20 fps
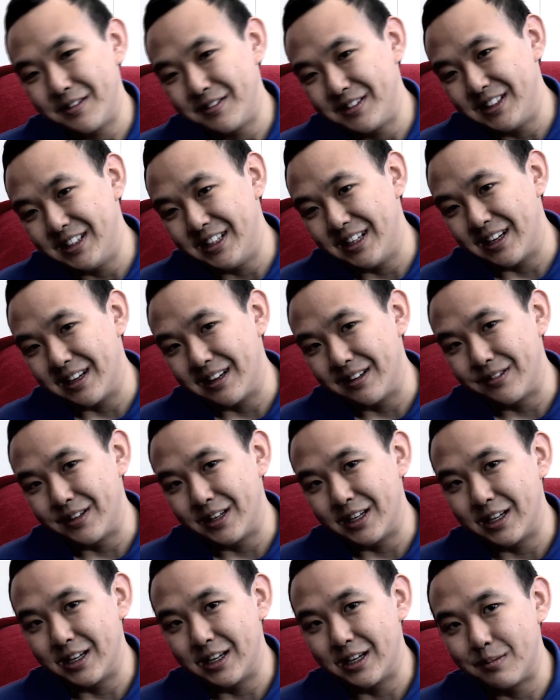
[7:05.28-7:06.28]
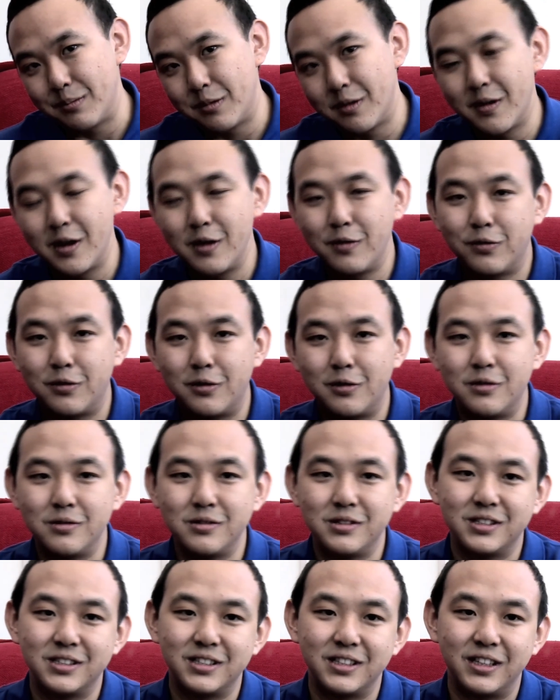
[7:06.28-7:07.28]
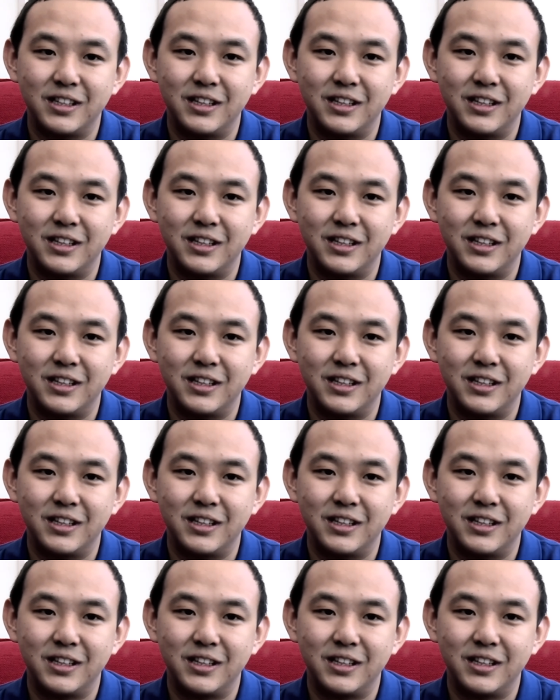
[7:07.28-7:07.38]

We didn't have mobile phones.